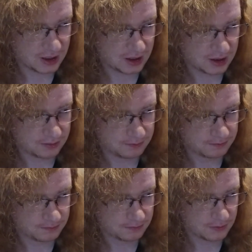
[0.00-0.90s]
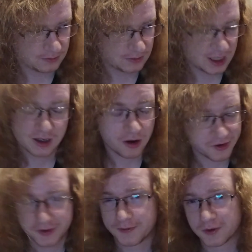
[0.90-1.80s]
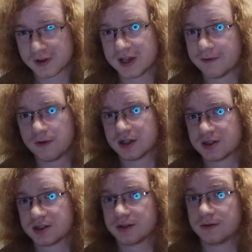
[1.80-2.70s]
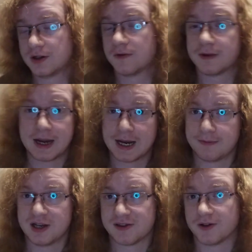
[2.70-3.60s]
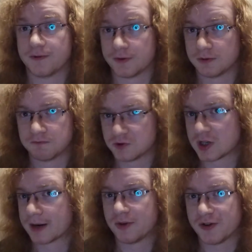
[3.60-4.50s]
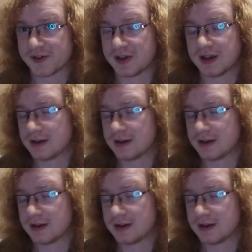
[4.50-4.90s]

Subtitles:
um, and also of course I have watched the anime itself for Dragon Ball Z,